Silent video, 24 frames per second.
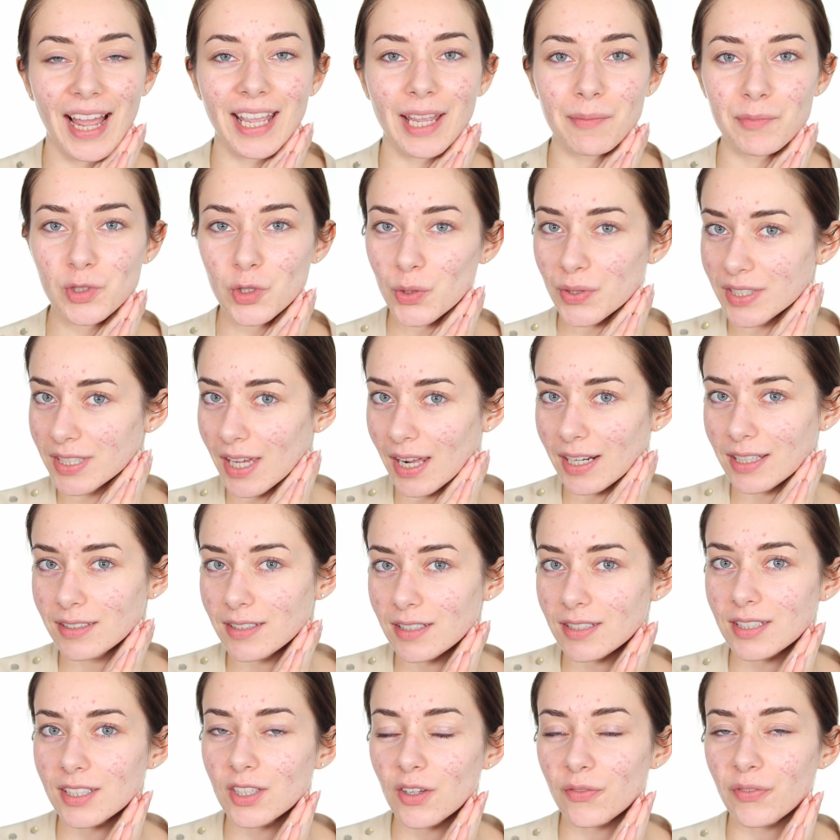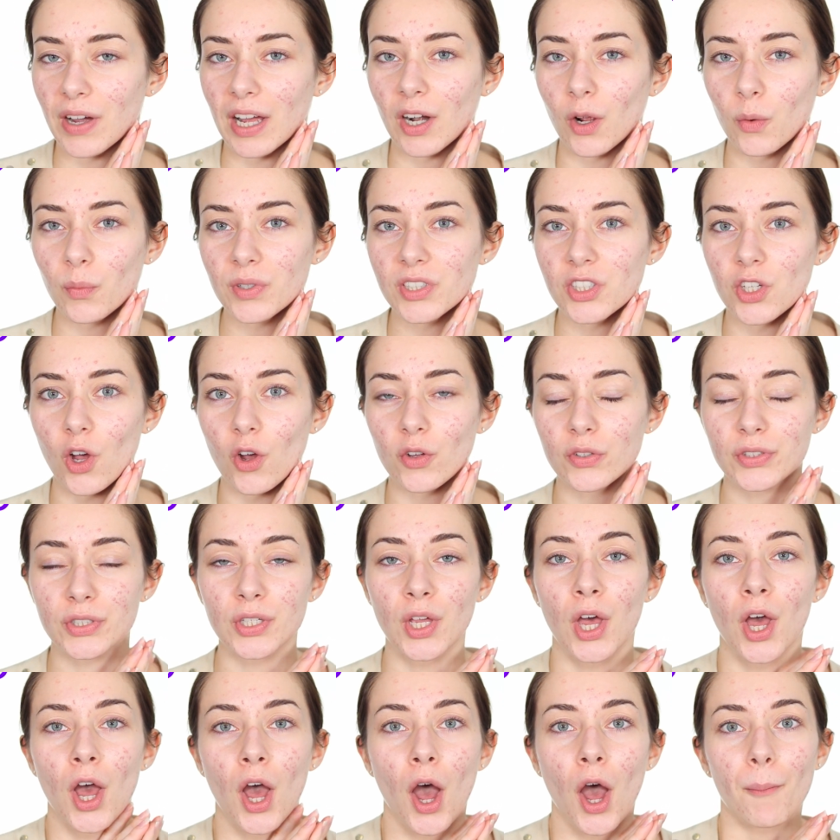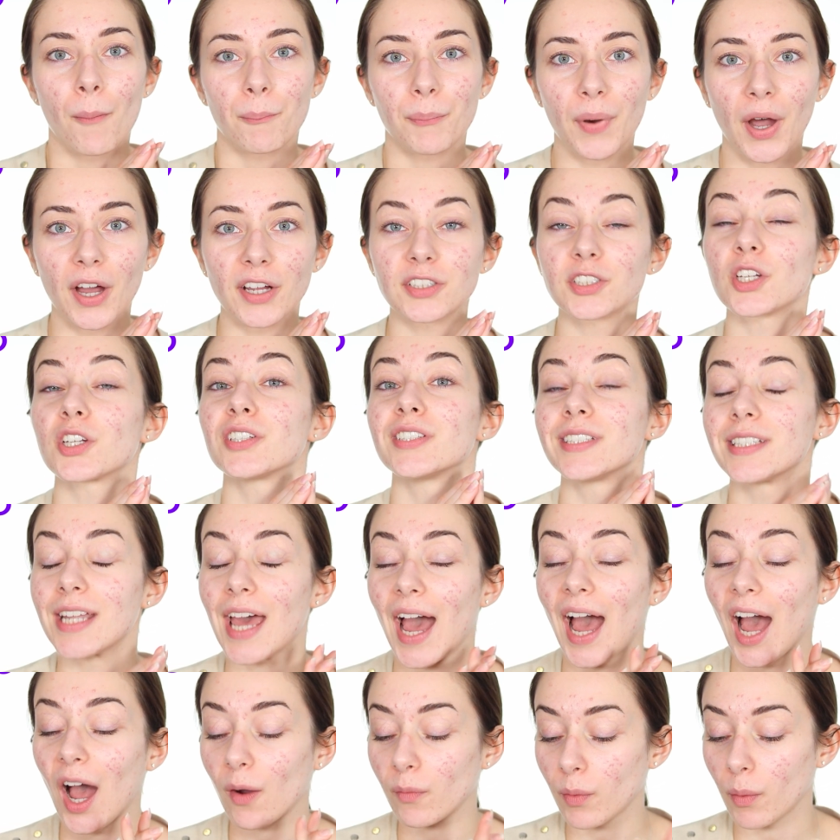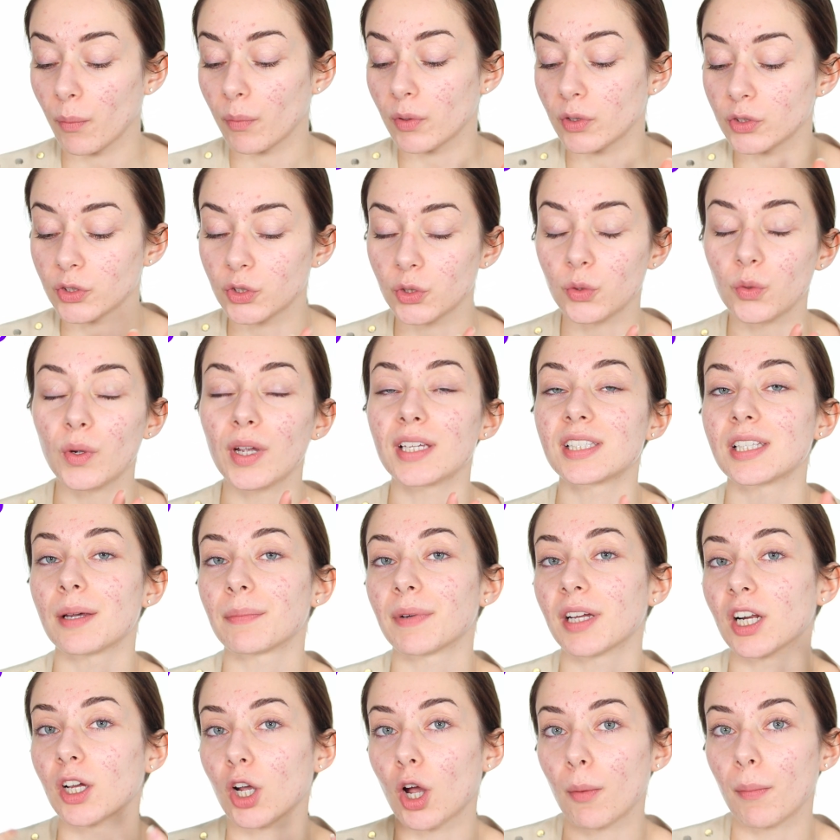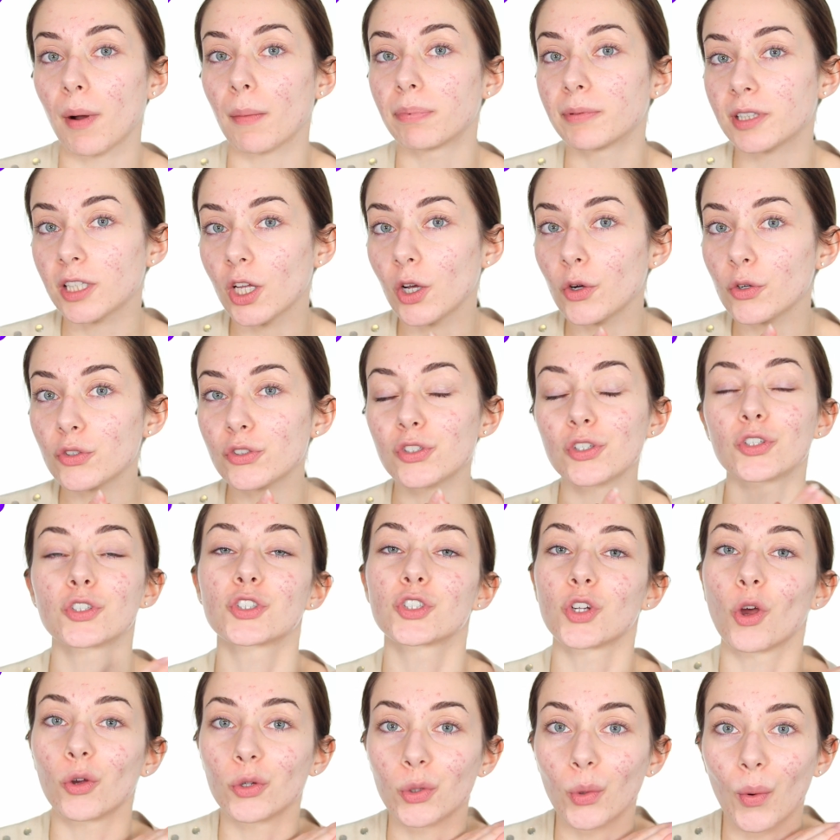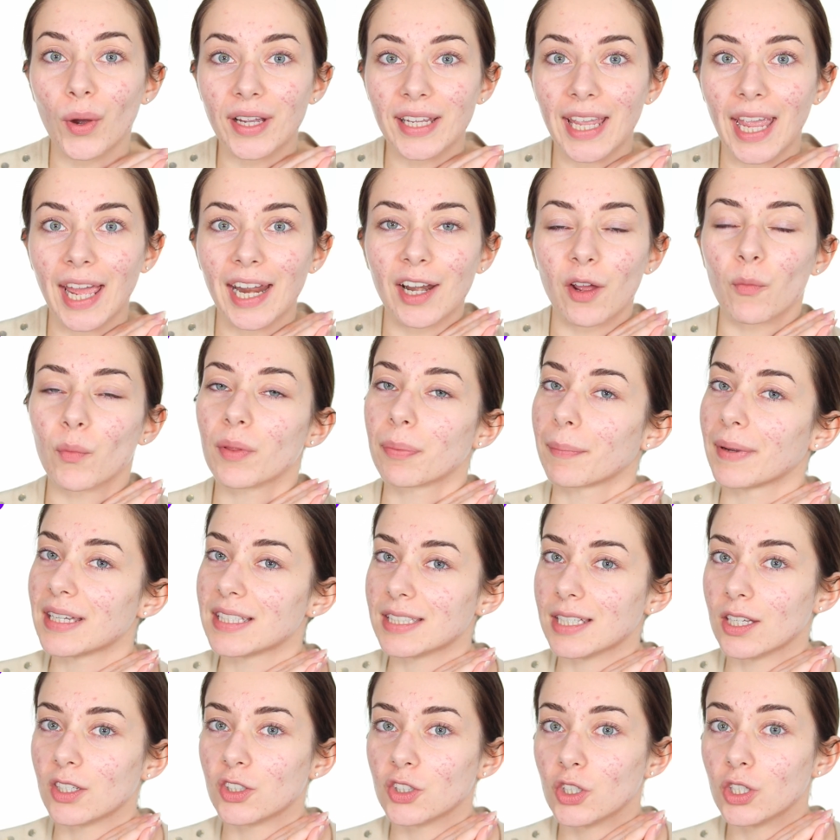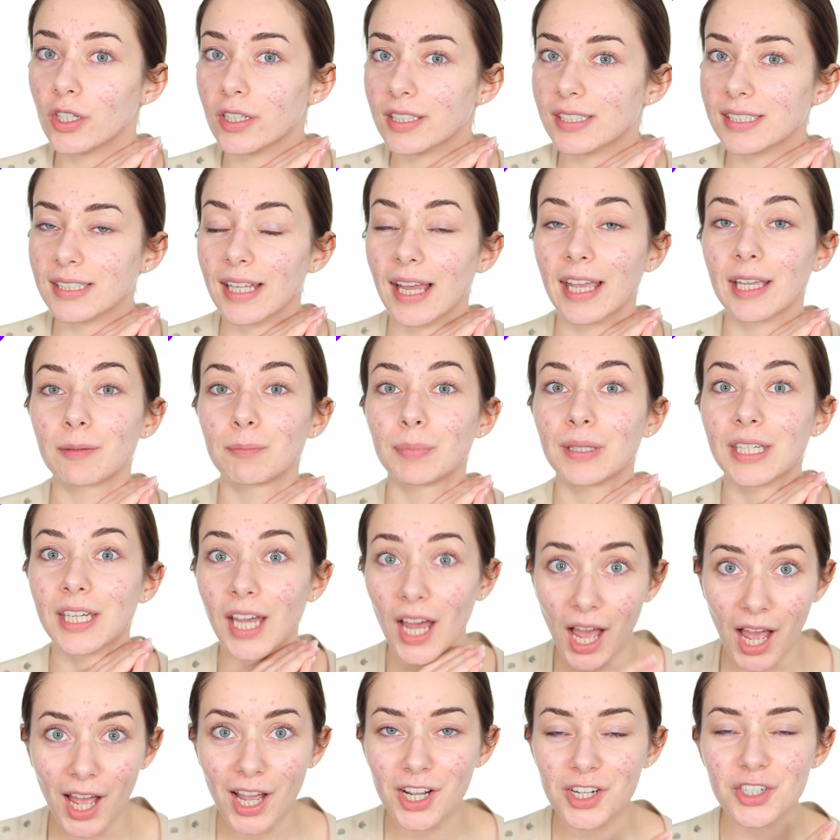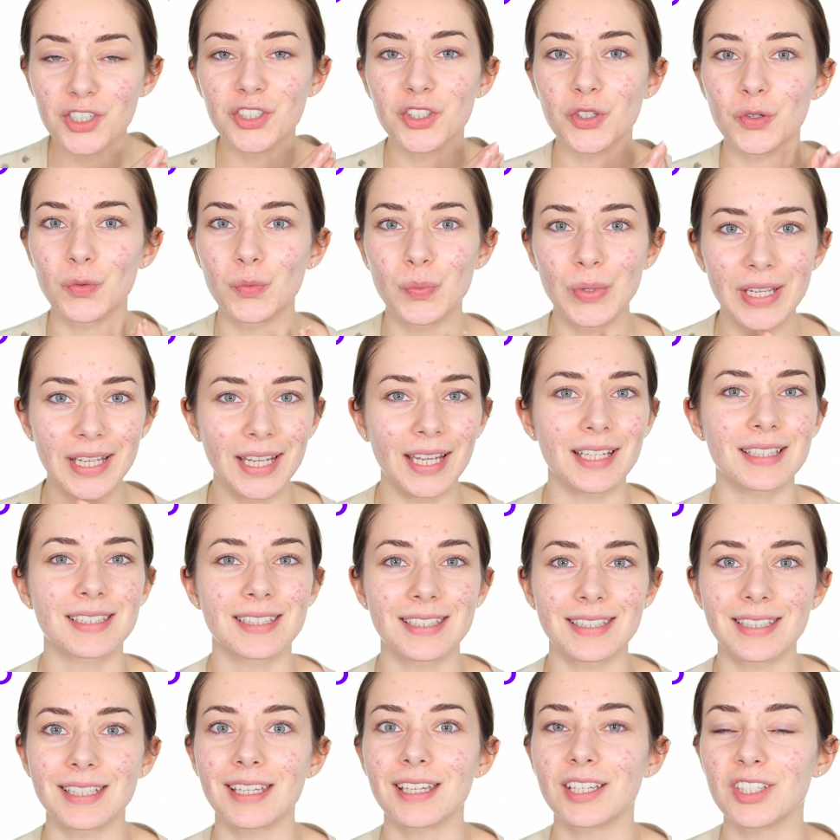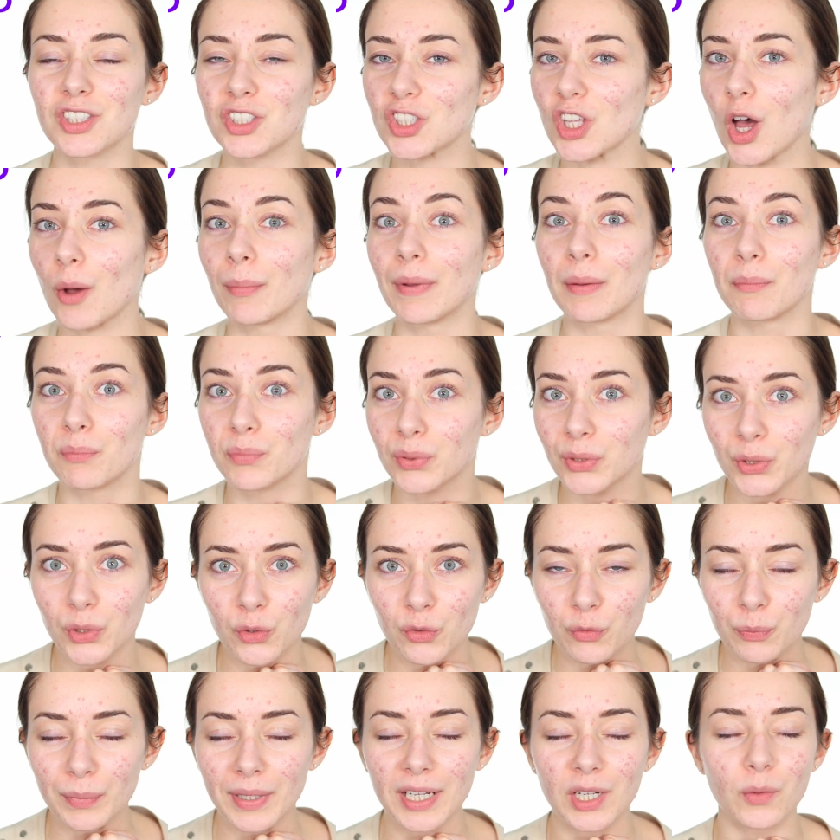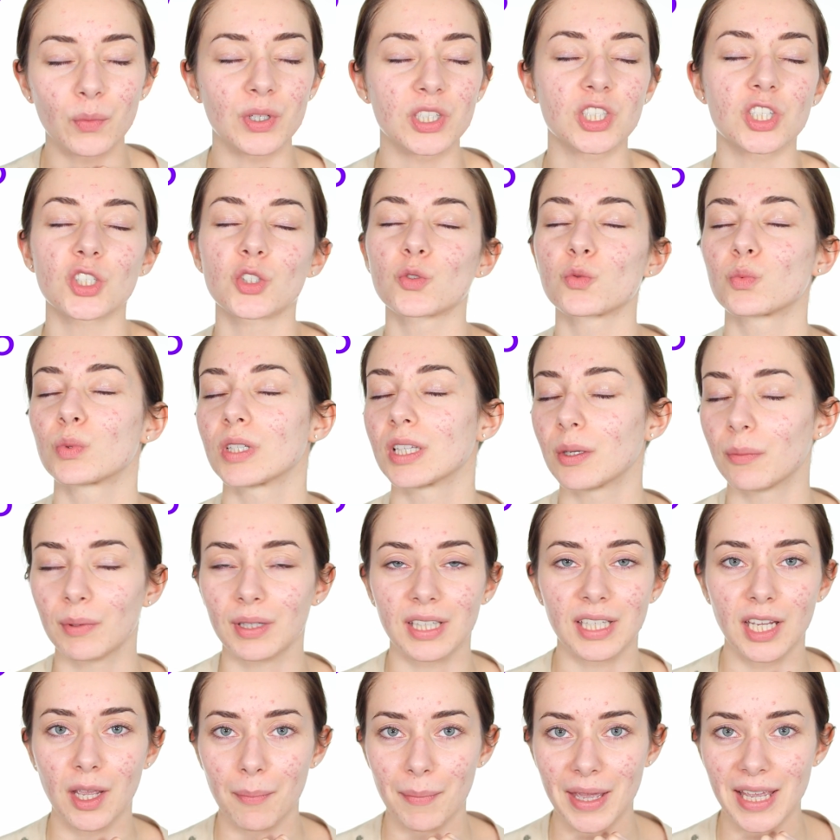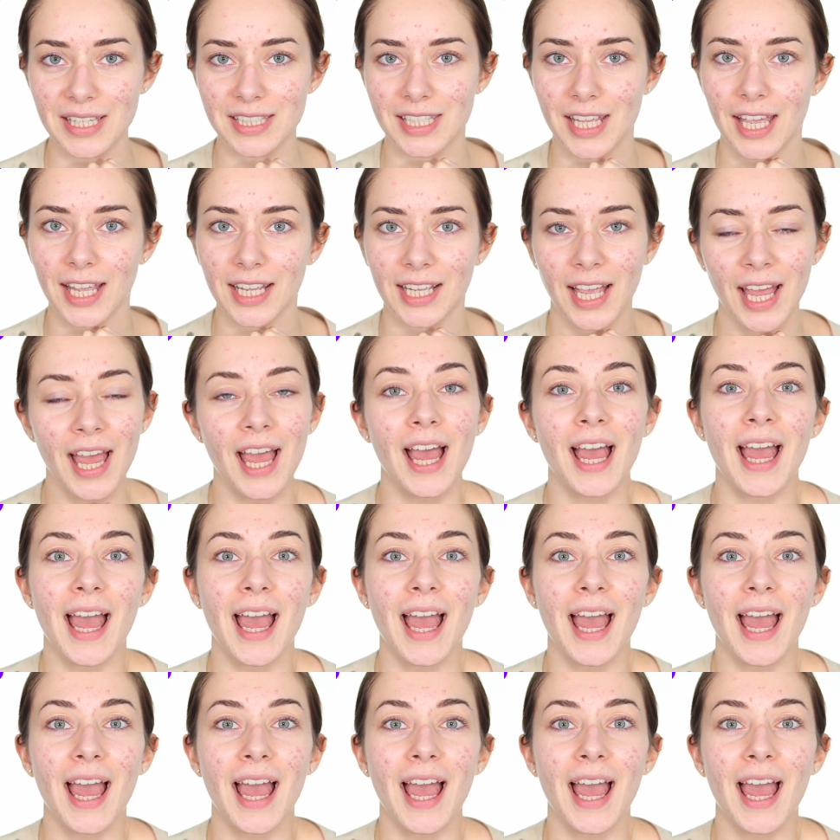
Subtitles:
I am so excited to see the final results, but now what we'll do is I'm going to come up close, show you again what my skin looks like, because we can see some improvement, which is really, really amazing.